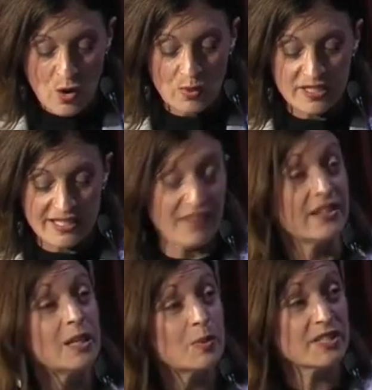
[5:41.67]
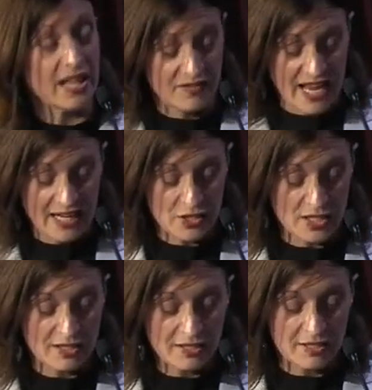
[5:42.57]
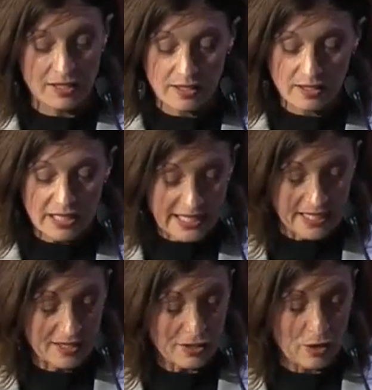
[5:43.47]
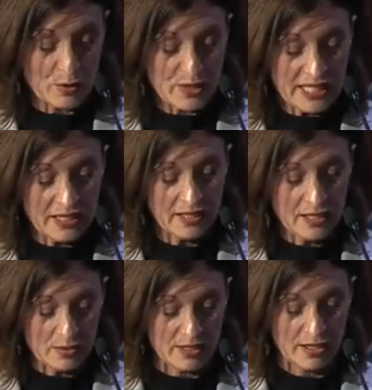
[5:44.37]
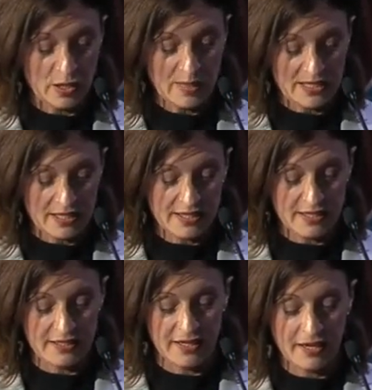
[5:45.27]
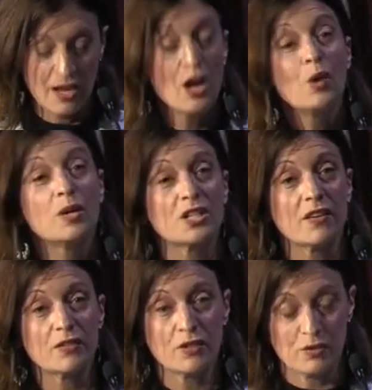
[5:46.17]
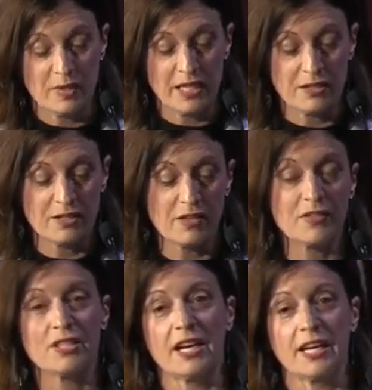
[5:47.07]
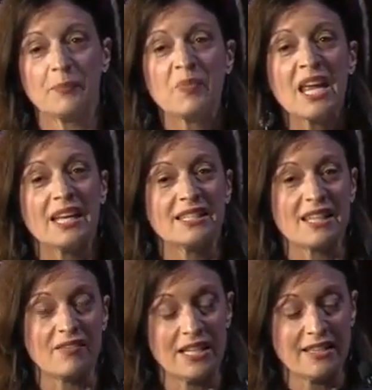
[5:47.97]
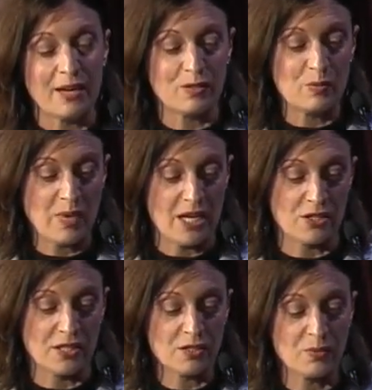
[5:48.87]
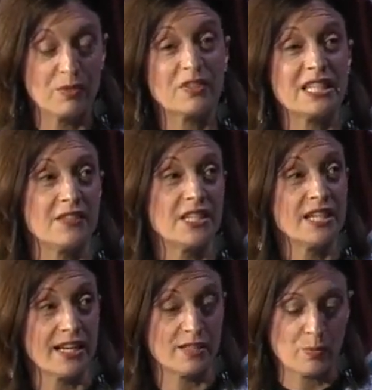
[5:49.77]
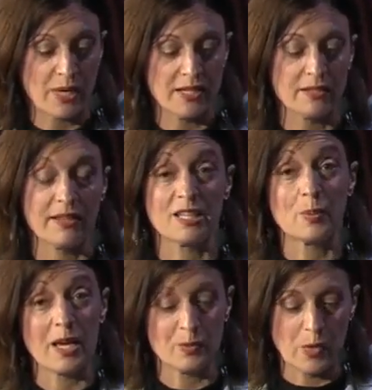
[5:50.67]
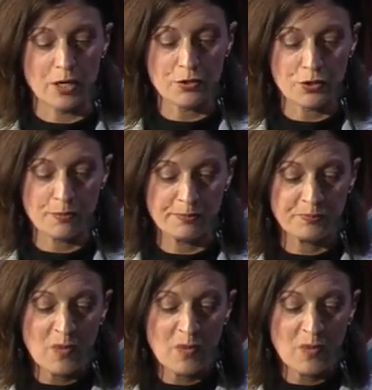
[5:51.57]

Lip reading: where 70% of NHS clinics are routinely using Qbtech testing, which after 3 years of study and 70,000 patients, we received a nice appraisal this past March.